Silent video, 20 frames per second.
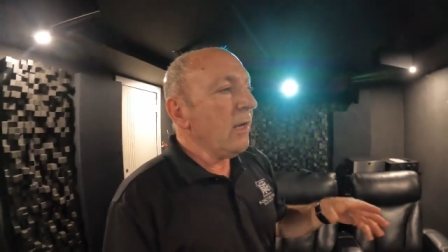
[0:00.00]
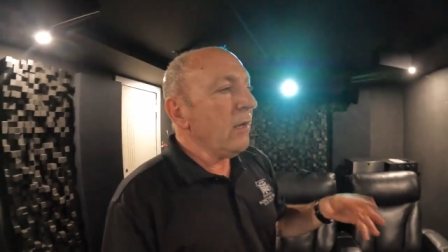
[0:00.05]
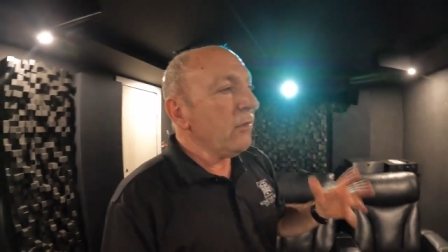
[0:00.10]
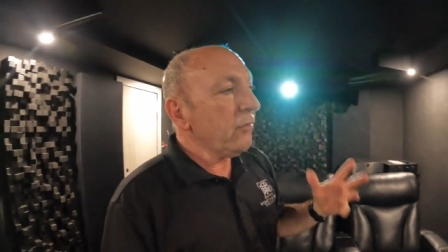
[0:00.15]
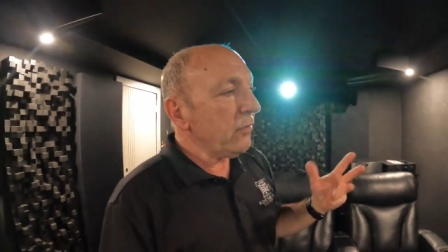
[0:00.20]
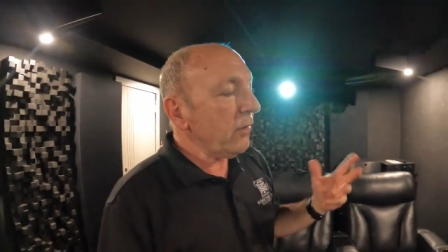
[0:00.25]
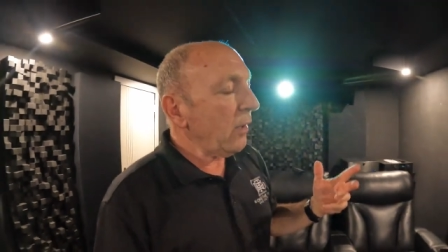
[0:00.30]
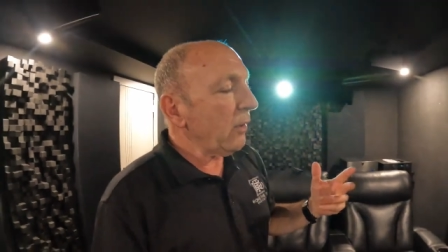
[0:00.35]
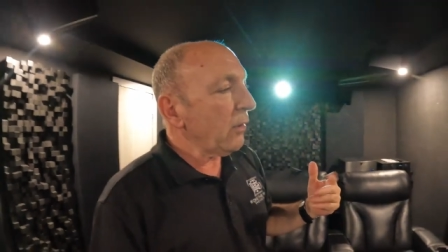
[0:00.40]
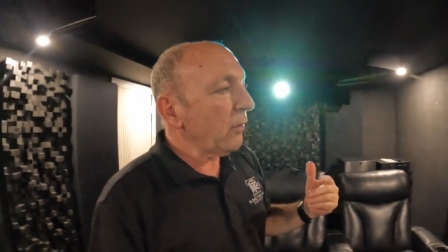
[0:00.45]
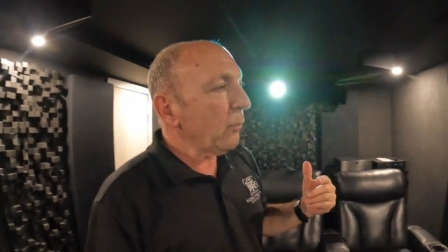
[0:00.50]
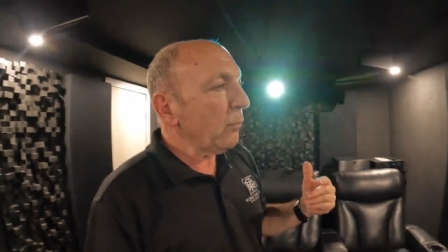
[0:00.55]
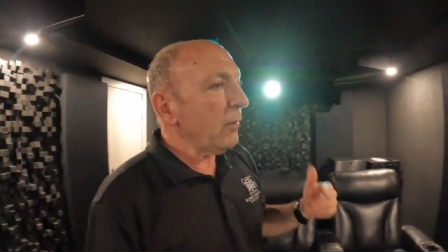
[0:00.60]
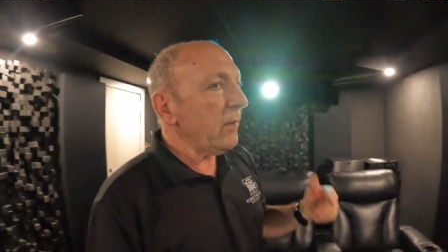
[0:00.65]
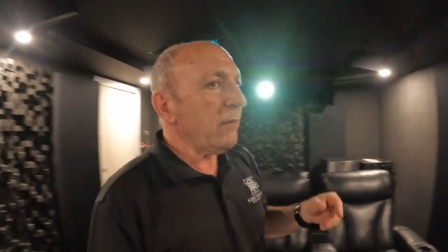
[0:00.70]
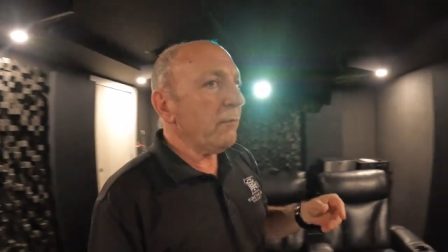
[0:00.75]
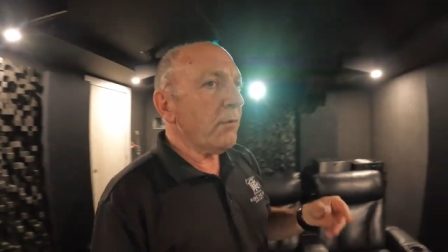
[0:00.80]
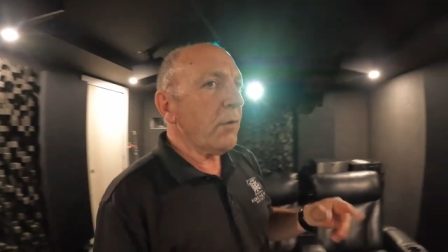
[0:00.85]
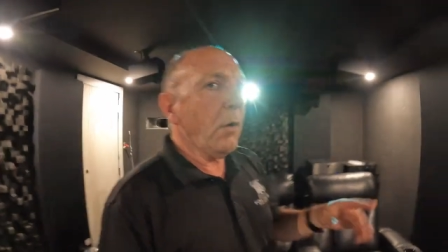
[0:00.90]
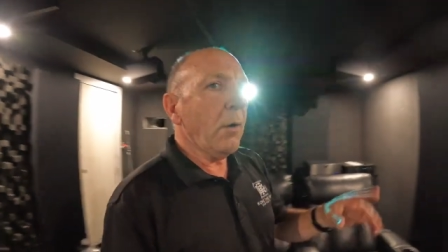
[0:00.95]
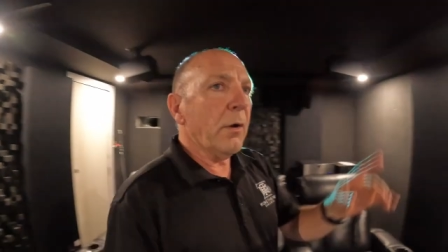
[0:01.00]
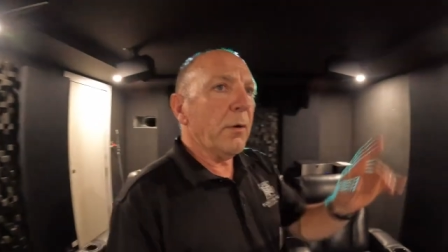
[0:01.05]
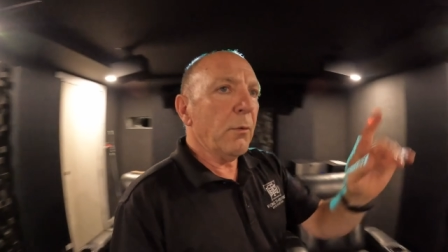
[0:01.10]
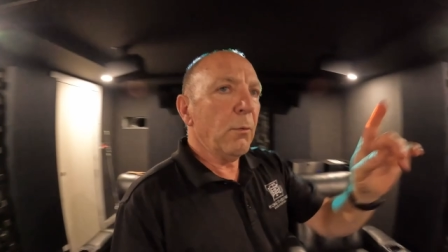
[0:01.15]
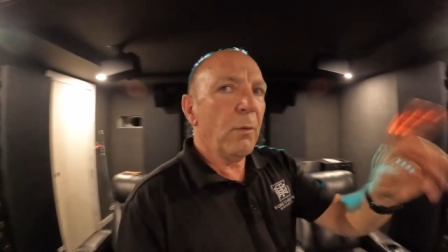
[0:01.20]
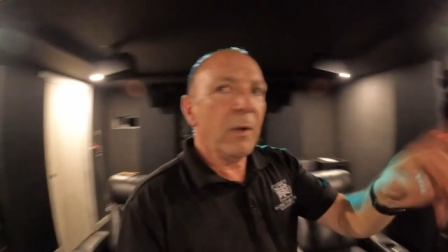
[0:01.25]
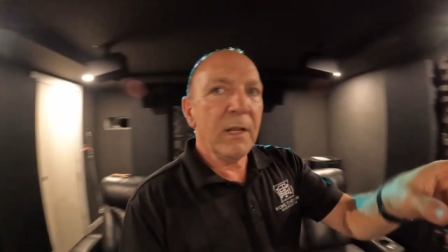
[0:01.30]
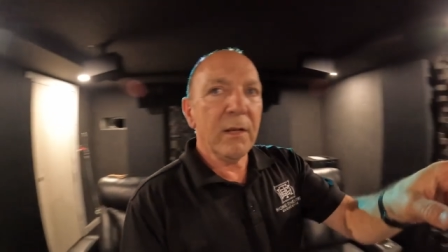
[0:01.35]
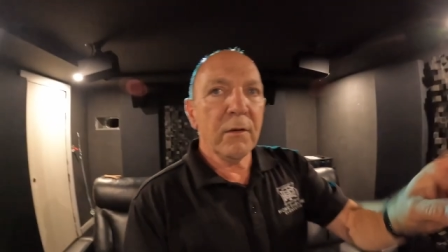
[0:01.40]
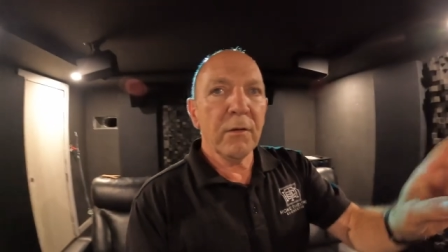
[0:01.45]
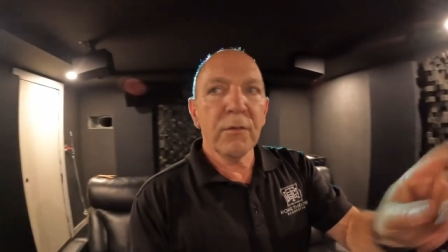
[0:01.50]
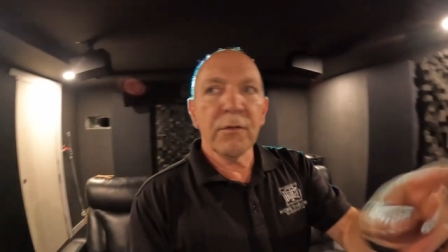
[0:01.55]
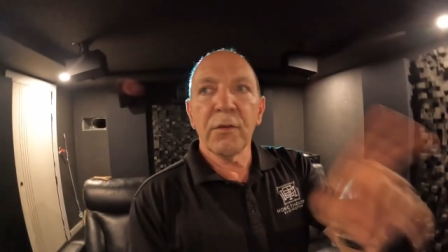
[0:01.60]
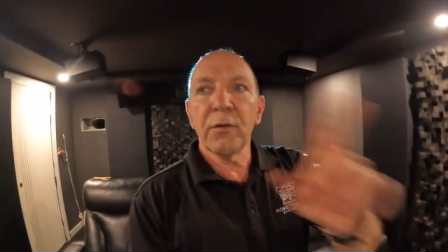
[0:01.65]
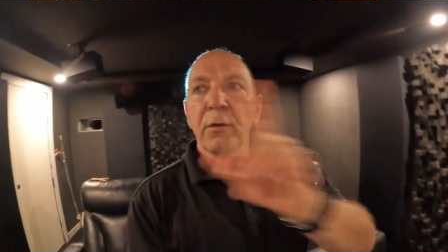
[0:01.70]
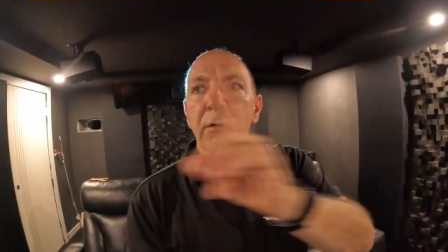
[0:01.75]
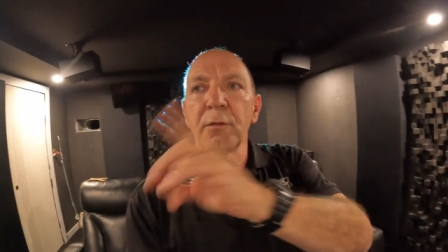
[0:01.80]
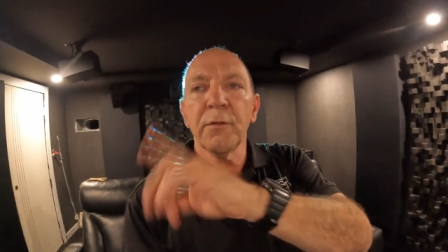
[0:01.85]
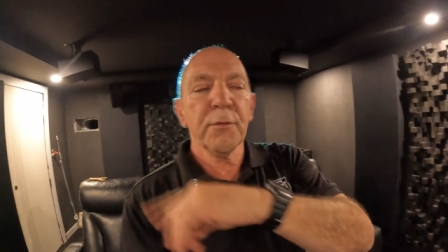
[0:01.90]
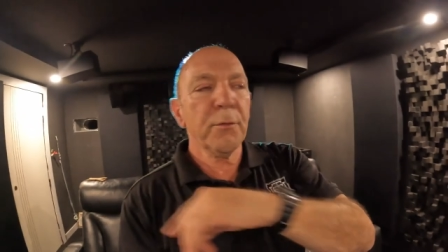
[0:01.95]
So we've got one,
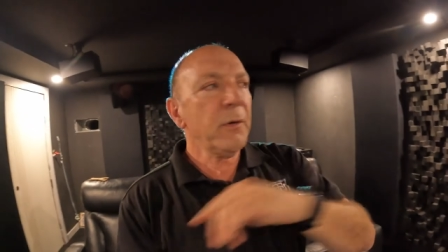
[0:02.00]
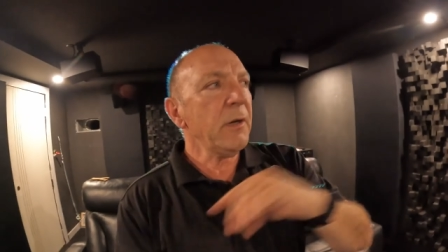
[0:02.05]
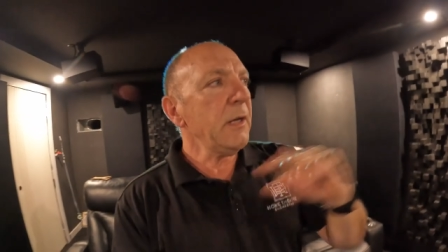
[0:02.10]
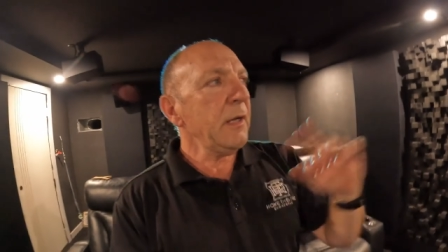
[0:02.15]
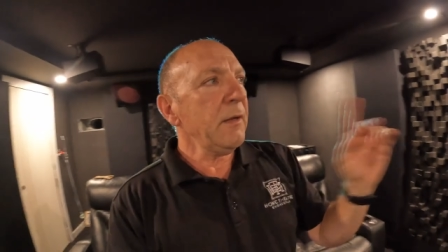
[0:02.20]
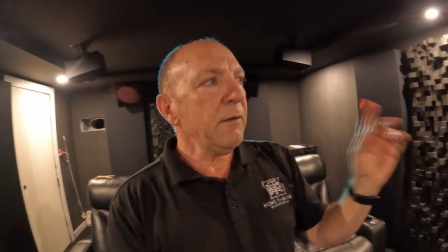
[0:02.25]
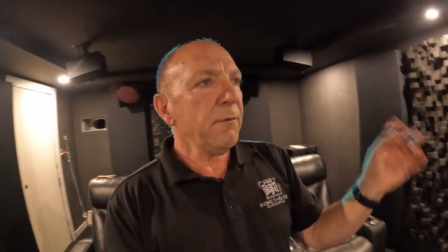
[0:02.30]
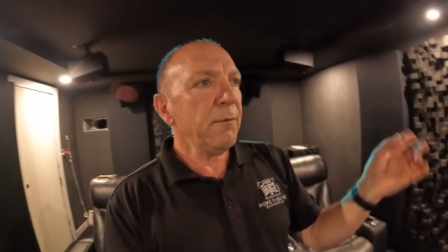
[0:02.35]
two, three,